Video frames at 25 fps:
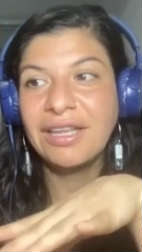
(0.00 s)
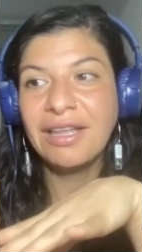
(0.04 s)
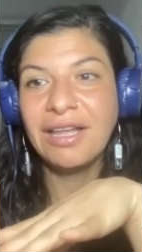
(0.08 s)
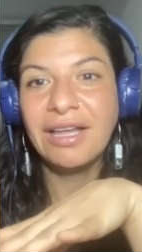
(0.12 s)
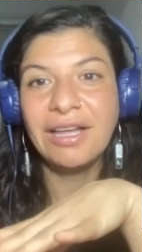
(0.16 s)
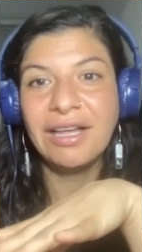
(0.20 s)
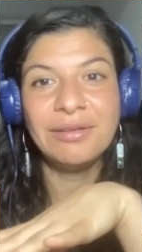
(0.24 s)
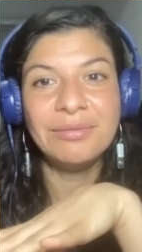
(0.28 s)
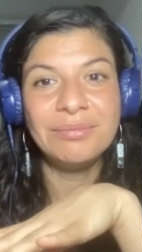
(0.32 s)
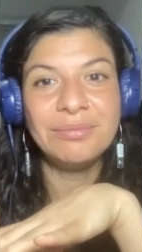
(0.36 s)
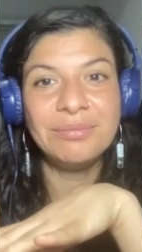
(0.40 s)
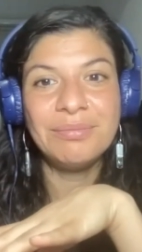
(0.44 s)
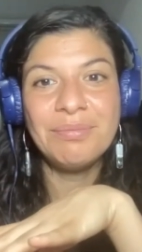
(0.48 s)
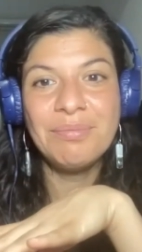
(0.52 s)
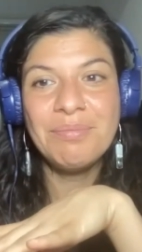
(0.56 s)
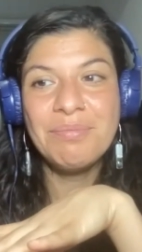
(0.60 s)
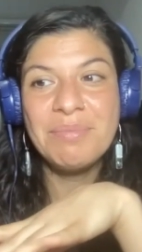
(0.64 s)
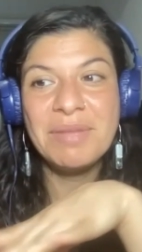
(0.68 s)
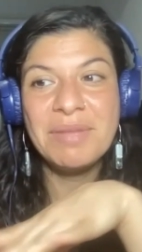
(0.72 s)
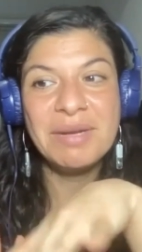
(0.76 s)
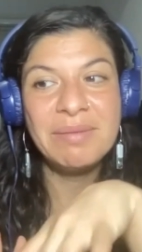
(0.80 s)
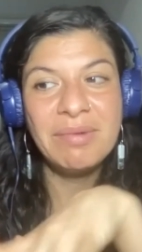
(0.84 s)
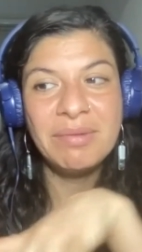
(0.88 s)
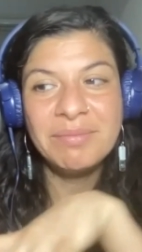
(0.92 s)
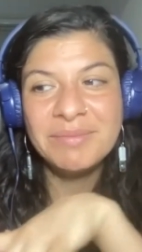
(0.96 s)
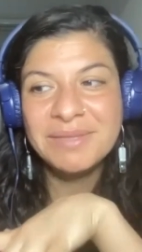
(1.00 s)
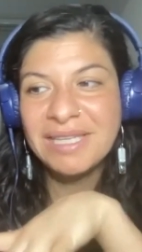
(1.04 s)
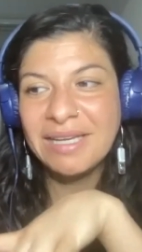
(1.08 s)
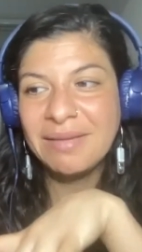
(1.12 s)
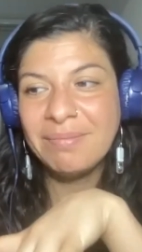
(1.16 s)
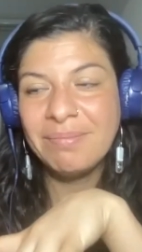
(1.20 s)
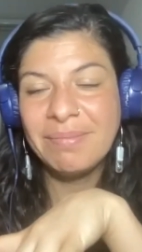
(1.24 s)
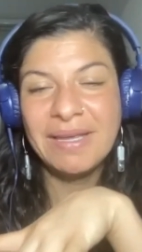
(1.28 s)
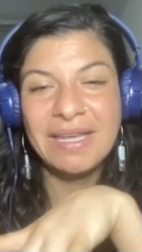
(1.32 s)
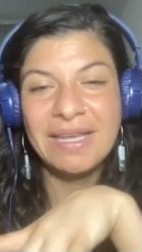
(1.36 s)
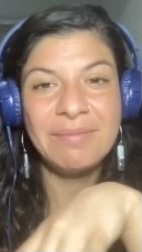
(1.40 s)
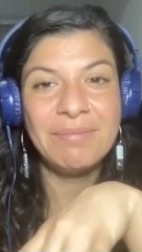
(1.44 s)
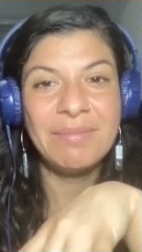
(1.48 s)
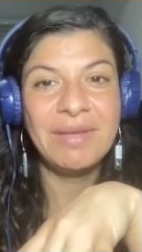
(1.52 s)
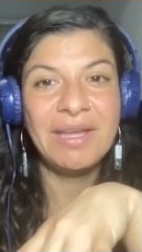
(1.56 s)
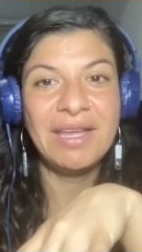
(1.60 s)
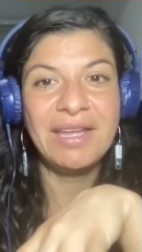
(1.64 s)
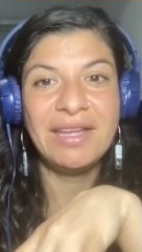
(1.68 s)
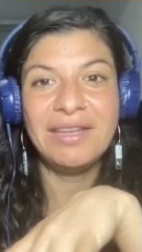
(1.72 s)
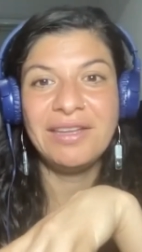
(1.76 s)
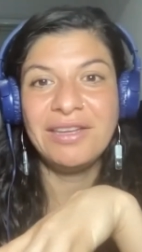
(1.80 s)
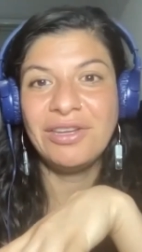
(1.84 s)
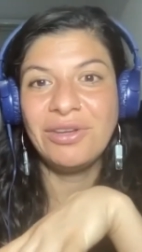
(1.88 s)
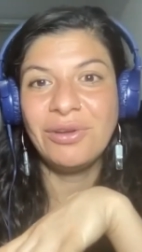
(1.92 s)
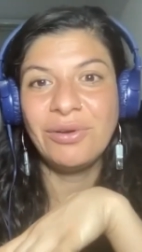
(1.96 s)
minimum debt
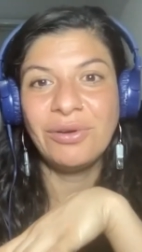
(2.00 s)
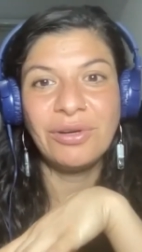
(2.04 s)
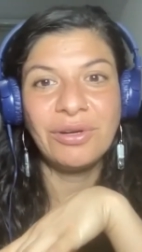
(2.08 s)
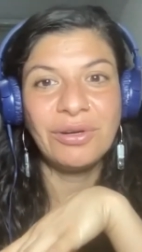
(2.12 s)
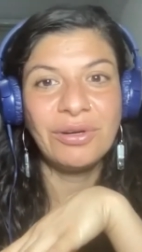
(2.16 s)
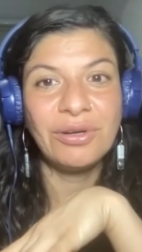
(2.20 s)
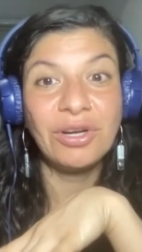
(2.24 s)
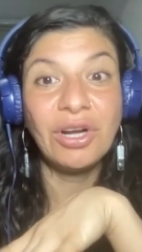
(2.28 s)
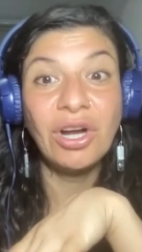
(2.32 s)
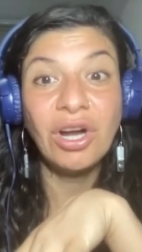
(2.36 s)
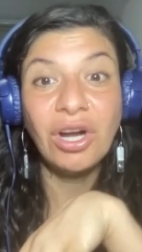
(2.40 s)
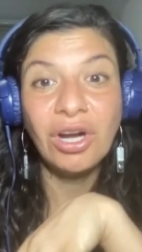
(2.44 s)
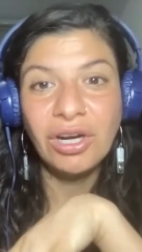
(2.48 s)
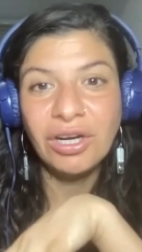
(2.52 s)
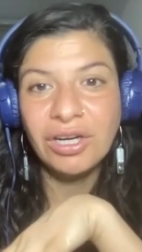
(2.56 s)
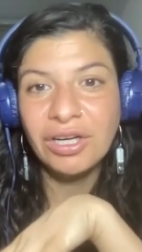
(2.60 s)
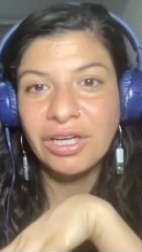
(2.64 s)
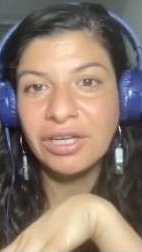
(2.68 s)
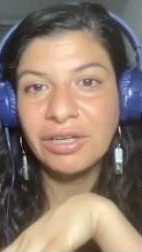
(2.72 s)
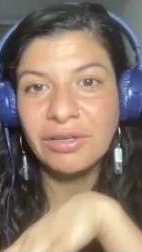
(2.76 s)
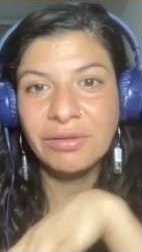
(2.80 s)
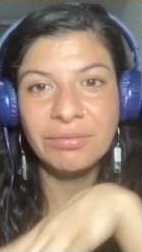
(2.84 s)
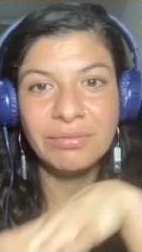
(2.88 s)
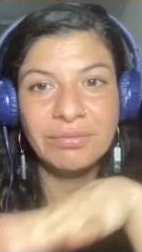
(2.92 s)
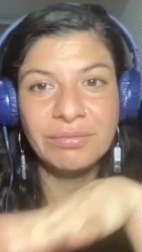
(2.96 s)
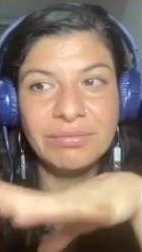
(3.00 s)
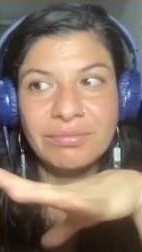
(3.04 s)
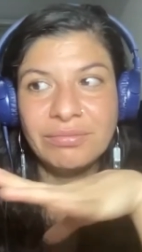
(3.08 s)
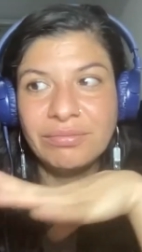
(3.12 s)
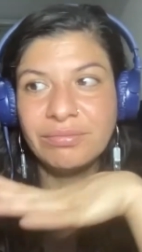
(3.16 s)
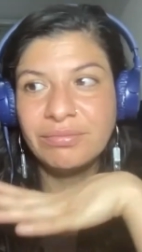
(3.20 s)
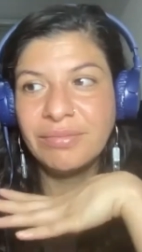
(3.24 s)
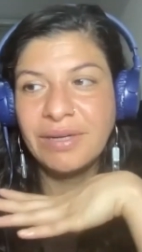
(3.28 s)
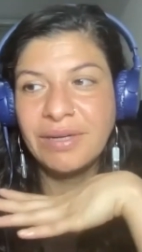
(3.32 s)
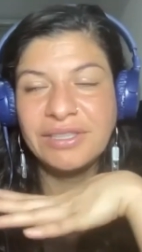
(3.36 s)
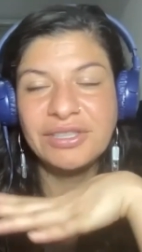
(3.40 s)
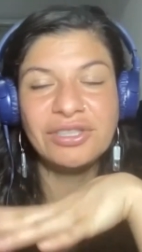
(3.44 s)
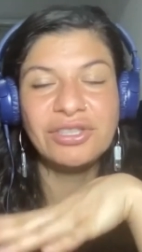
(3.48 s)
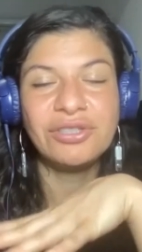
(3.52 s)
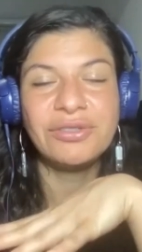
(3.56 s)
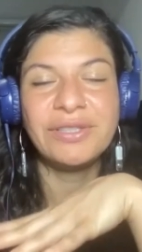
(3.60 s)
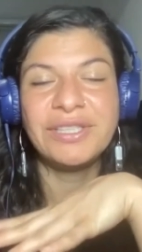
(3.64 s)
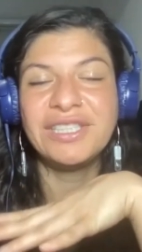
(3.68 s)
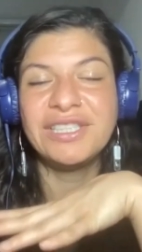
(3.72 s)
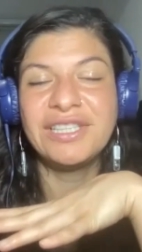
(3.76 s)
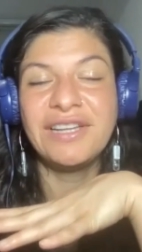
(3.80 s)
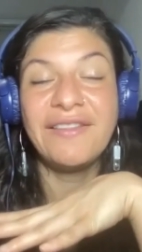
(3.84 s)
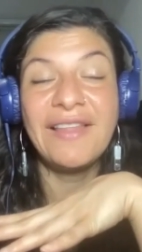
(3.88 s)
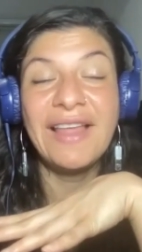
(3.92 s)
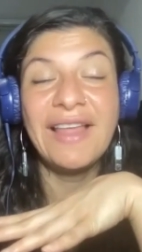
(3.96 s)
payment, your car
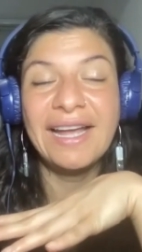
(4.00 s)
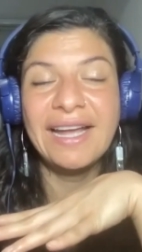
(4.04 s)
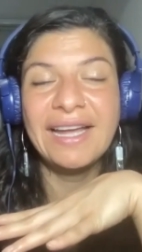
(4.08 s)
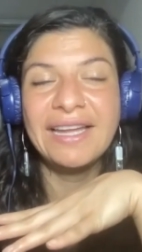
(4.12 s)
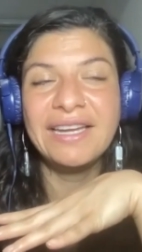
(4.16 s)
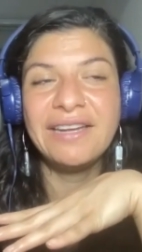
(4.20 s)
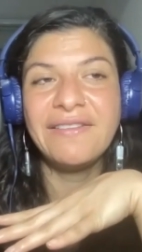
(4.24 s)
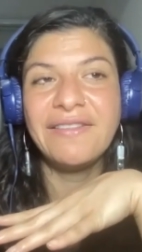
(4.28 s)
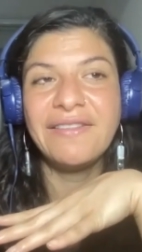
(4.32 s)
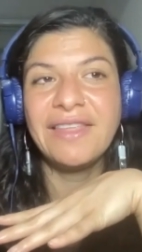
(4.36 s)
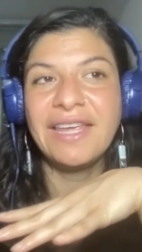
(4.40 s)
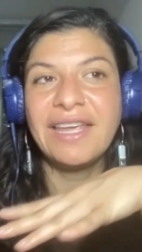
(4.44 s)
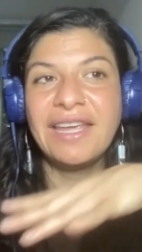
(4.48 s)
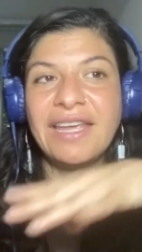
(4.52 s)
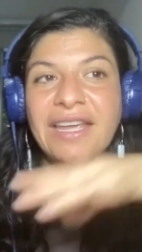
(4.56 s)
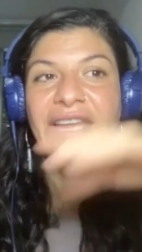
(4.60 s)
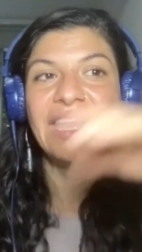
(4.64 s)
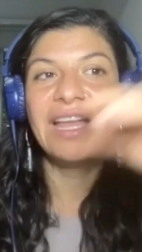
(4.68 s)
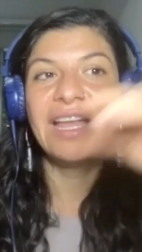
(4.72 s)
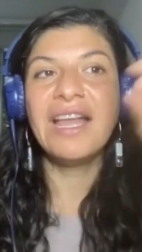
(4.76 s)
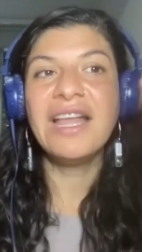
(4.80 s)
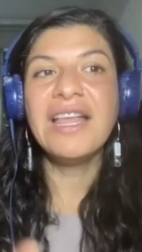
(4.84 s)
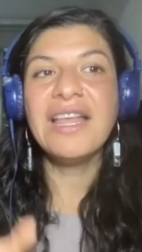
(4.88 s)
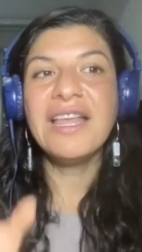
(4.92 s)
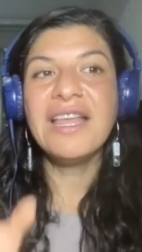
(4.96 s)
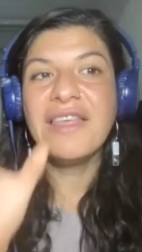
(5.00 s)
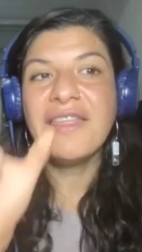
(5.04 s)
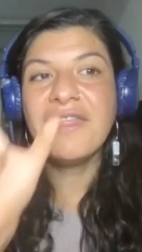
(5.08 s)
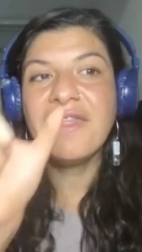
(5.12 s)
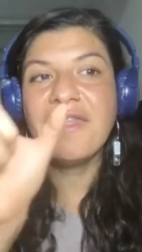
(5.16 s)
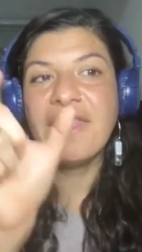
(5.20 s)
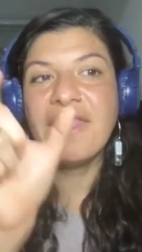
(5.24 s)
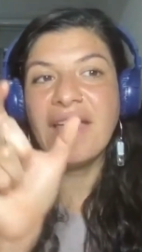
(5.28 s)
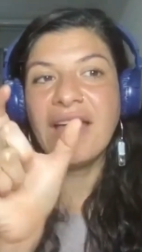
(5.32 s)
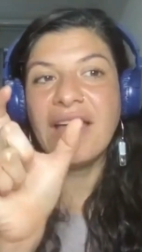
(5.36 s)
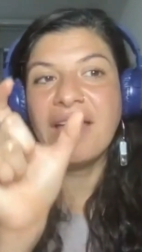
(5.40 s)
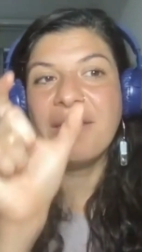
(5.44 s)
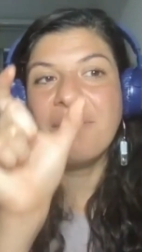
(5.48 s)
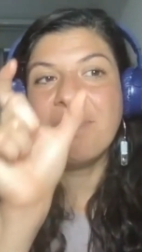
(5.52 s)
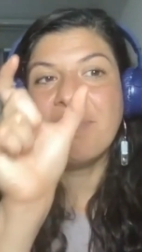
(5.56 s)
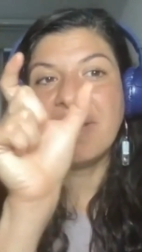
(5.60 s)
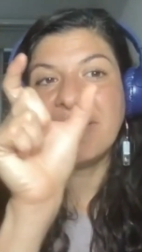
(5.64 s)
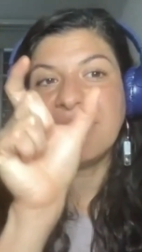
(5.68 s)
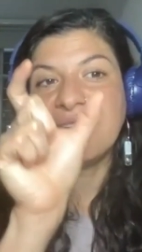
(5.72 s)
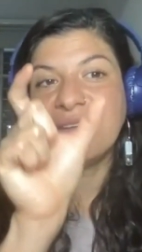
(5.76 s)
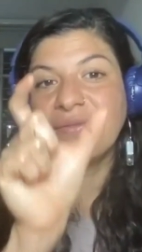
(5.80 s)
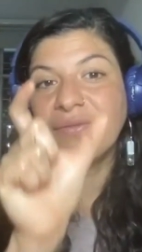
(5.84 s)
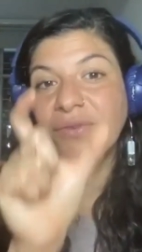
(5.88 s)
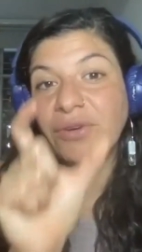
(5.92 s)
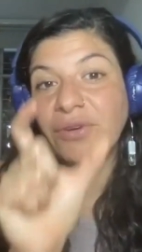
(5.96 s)
registration, that kind of thing. Then
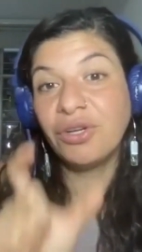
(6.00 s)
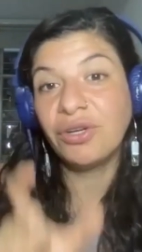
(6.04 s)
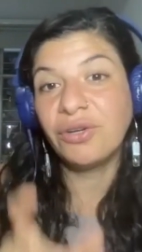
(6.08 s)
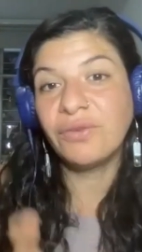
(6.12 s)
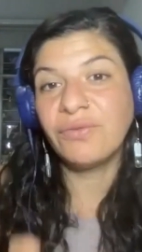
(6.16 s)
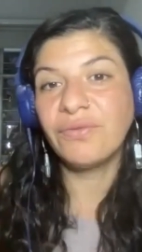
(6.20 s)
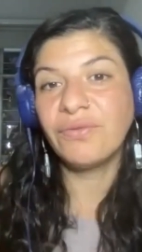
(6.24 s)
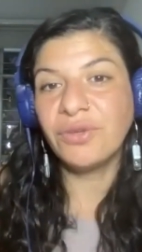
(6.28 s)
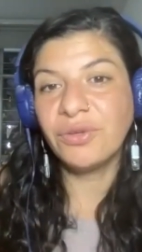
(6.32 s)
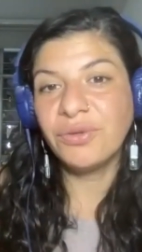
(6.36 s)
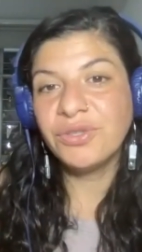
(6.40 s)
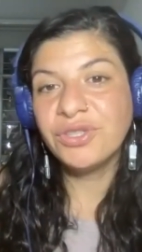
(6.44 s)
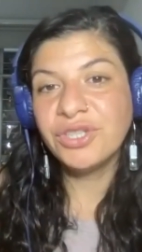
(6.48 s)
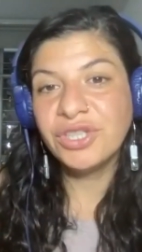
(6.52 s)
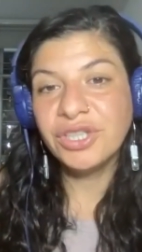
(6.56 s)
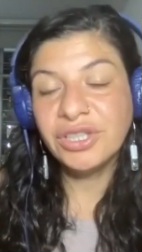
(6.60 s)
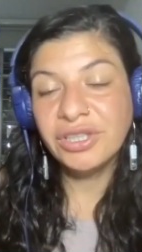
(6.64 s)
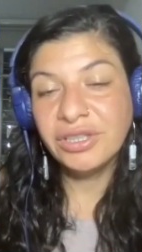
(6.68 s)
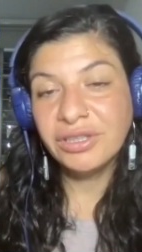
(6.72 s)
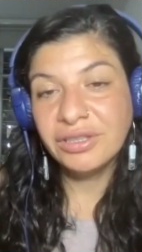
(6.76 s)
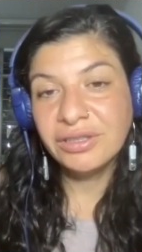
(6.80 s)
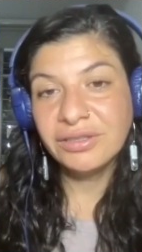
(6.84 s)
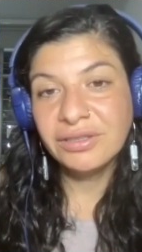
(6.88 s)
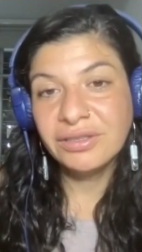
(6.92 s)
money for your future.